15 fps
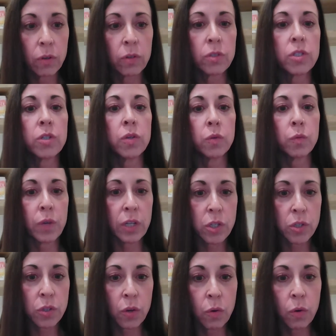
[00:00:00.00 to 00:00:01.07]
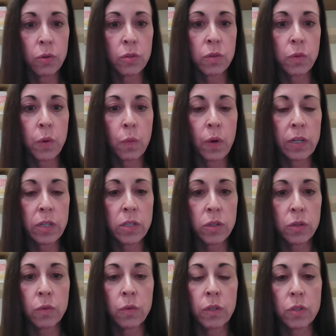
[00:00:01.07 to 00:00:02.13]
to reach the goals that we want
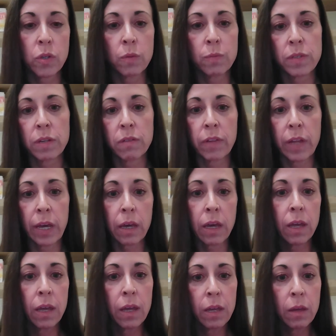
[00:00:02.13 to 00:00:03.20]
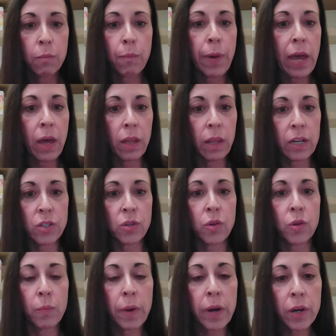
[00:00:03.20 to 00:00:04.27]
to, in terms of like biological
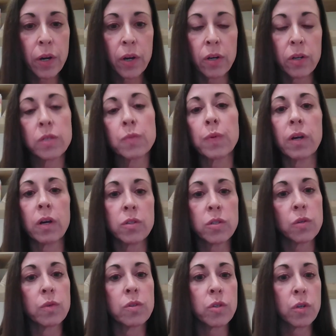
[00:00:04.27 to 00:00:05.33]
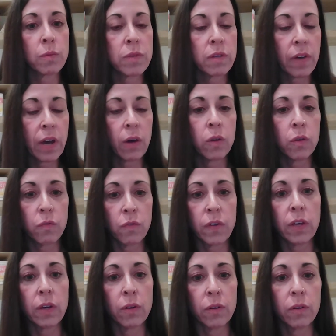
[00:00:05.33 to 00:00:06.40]
markers, but also in terms of how you
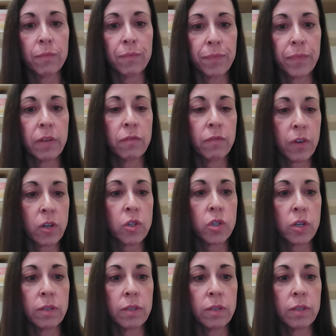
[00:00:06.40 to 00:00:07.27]
feel and function.